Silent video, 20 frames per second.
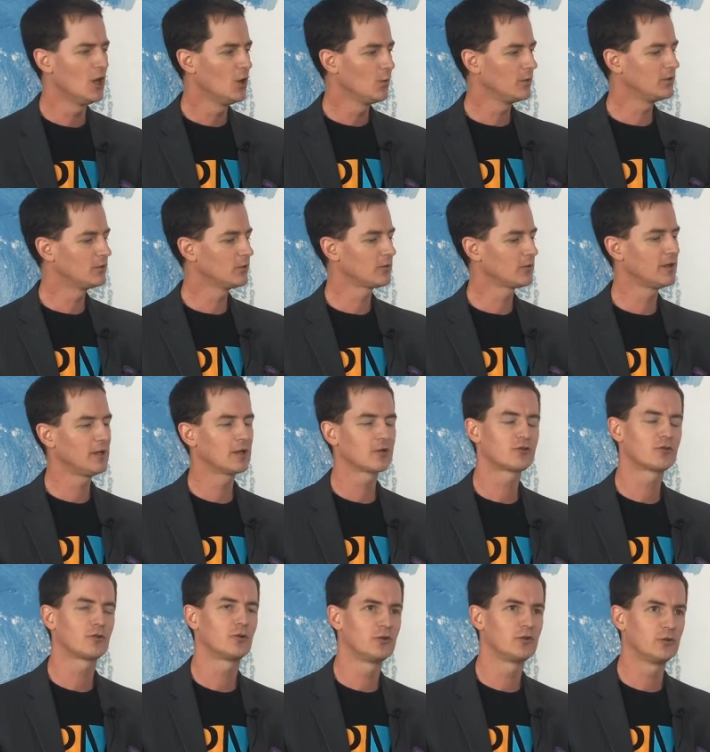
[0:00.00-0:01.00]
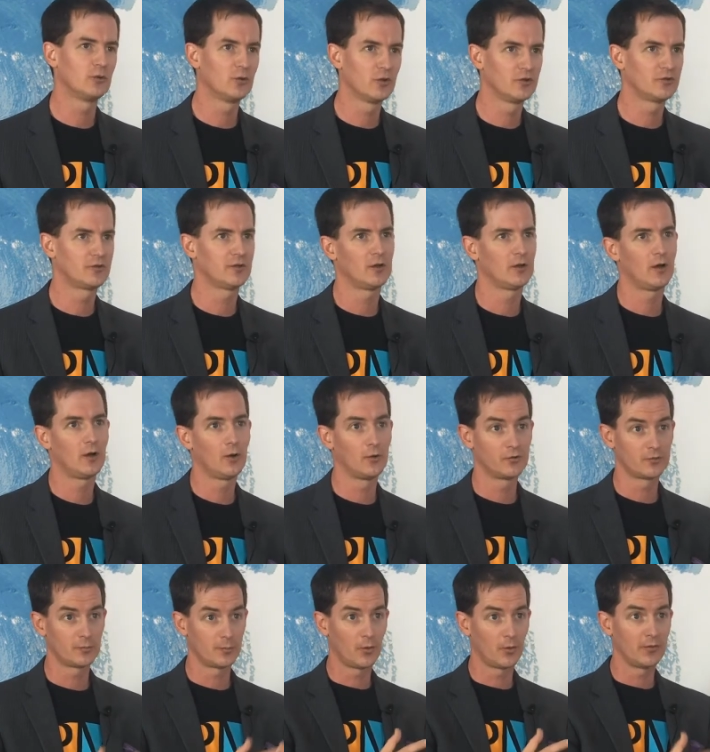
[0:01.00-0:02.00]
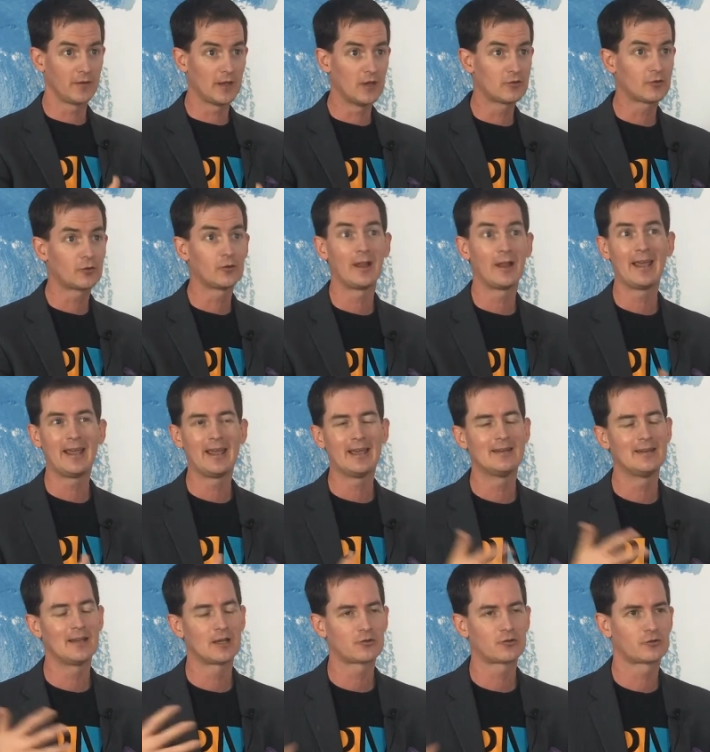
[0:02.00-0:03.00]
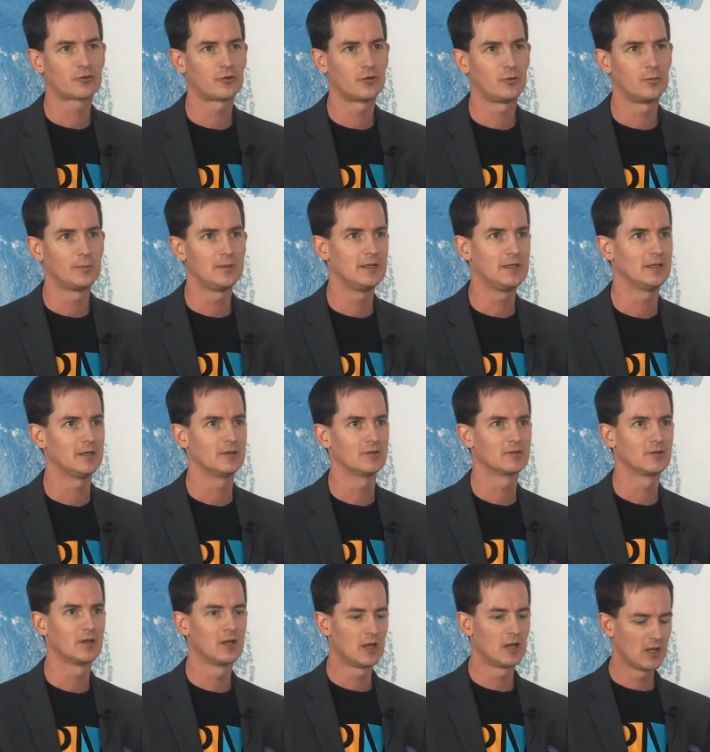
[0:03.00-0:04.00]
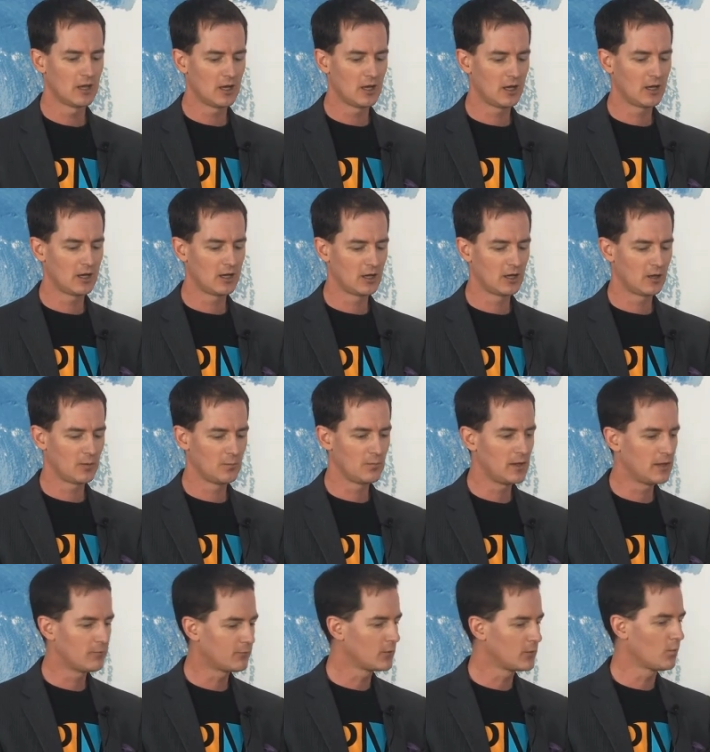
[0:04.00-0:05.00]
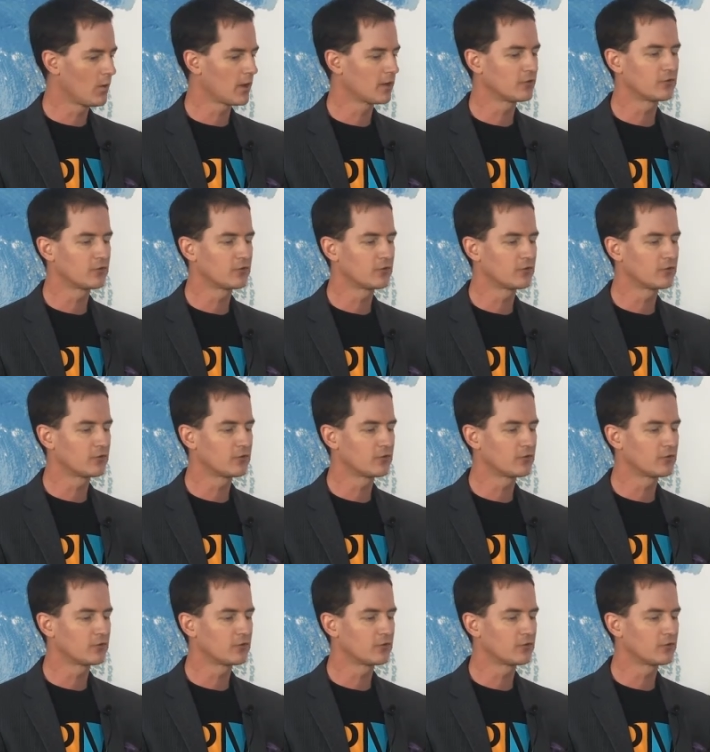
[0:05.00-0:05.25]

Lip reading: We don't need external tools to host both internal and external meetings. If we want to